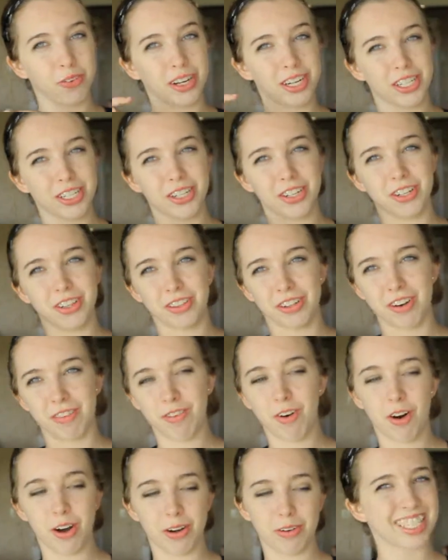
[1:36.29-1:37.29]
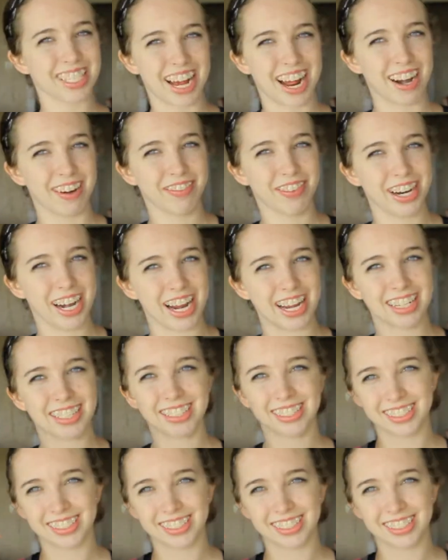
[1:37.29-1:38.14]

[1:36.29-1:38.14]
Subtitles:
1-2-34. It's kind of funny.